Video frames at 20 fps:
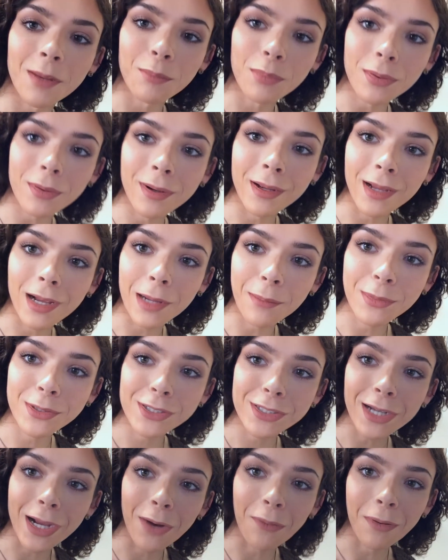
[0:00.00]
pre-op
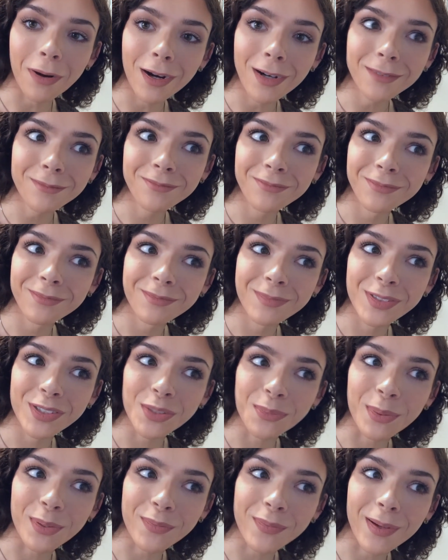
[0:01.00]
shower.
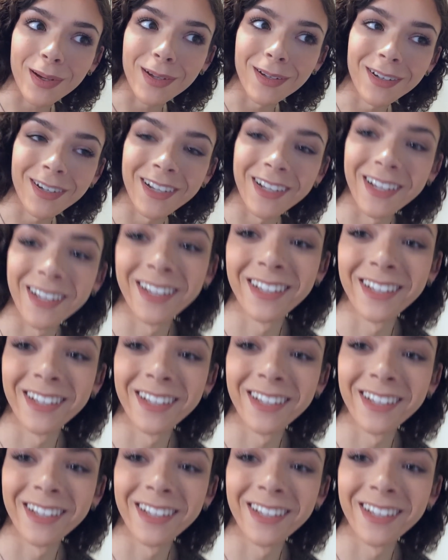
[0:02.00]
Super fun.